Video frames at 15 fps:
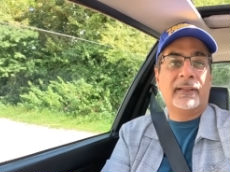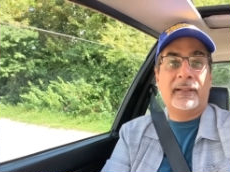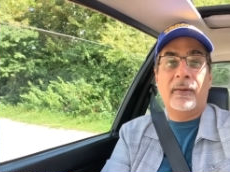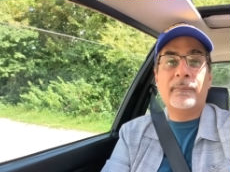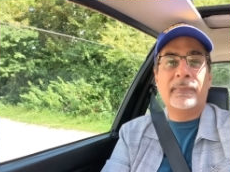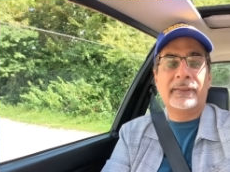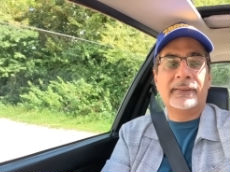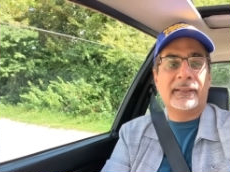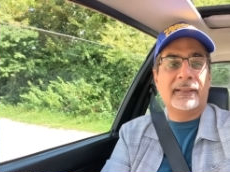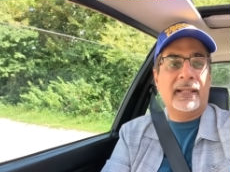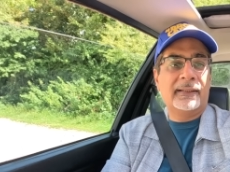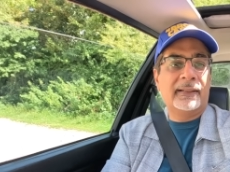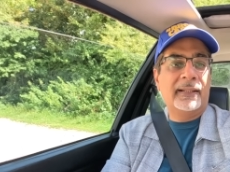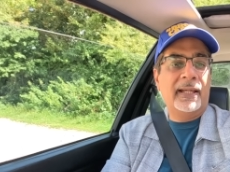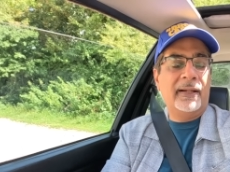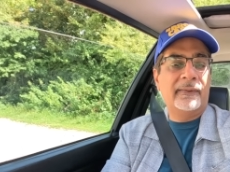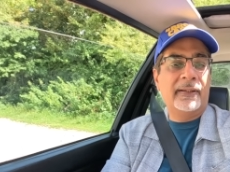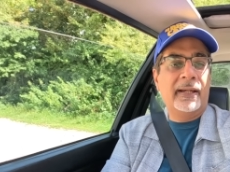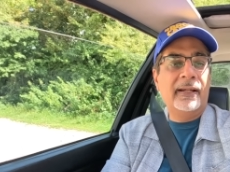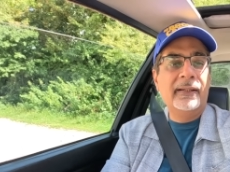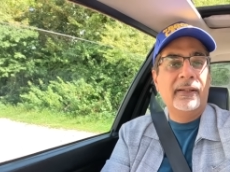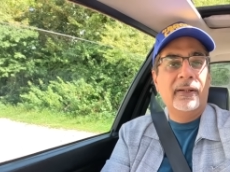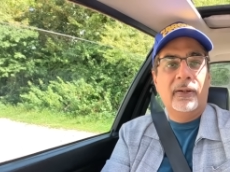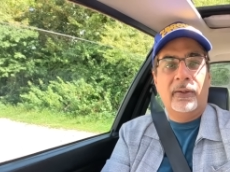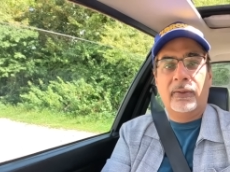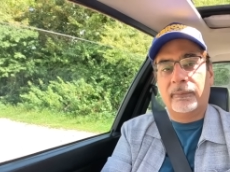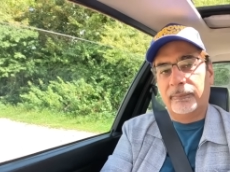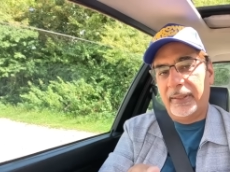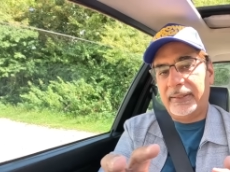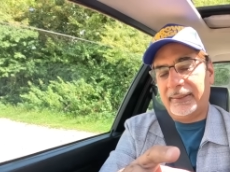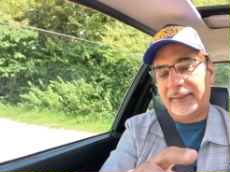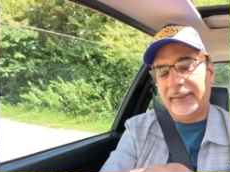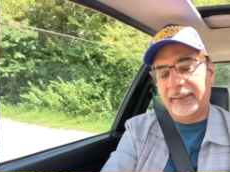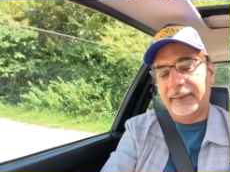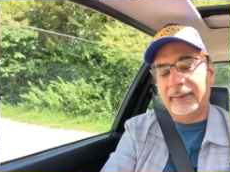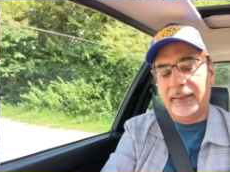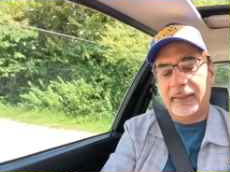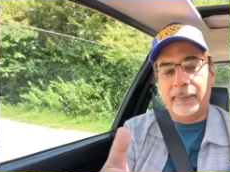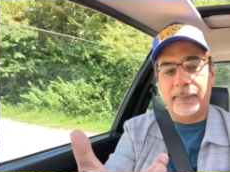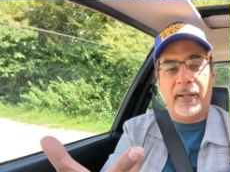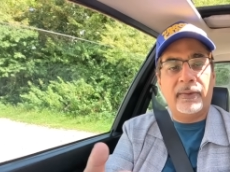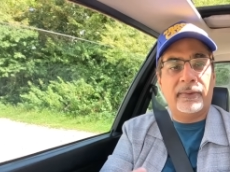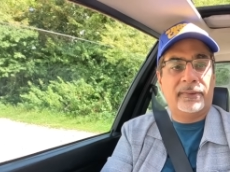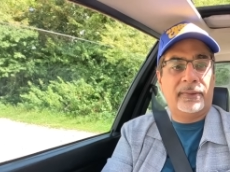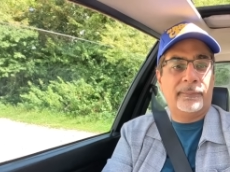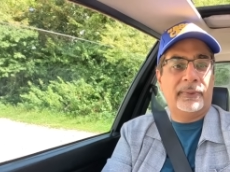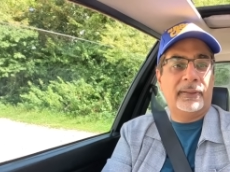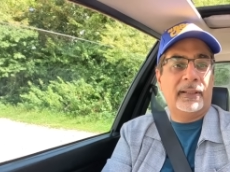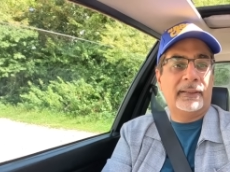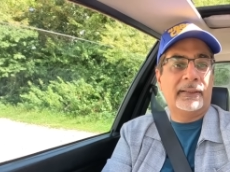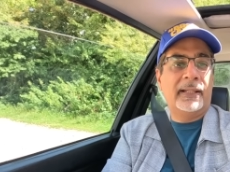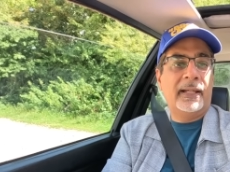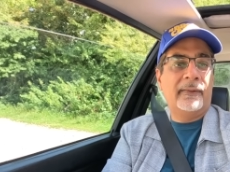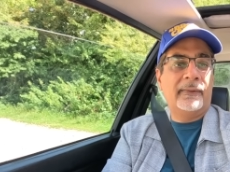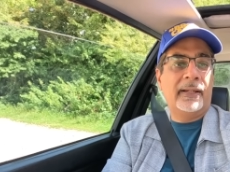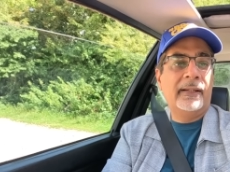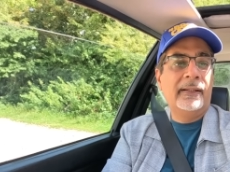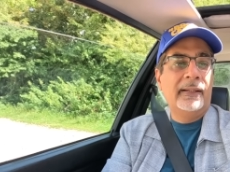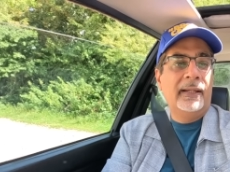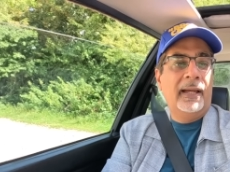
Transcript: government in London area or basically the mayorship in London area.